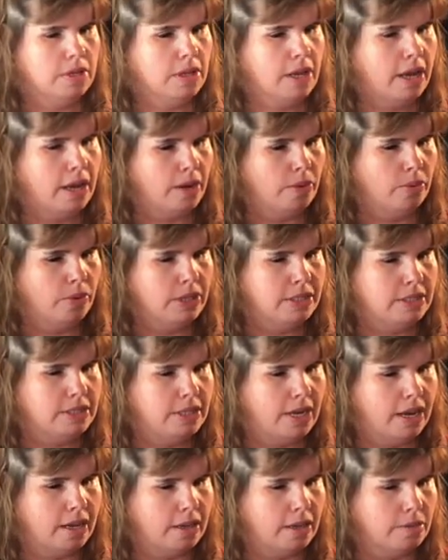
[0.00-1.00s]
hang on one
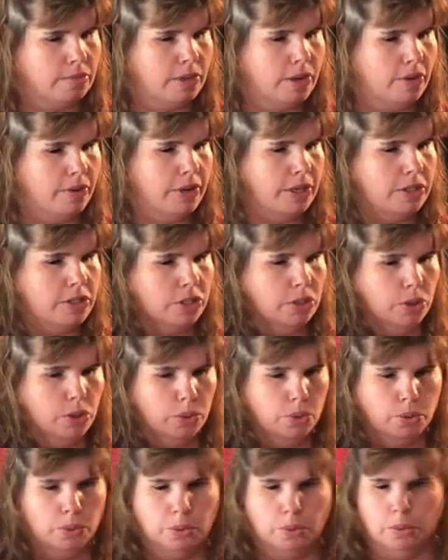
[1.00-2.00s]
sec, I'm going
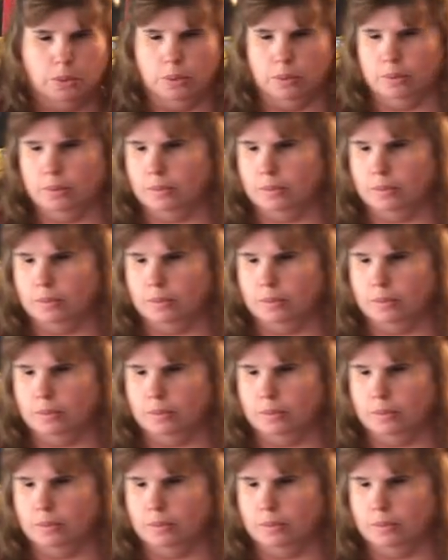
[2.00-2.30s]
to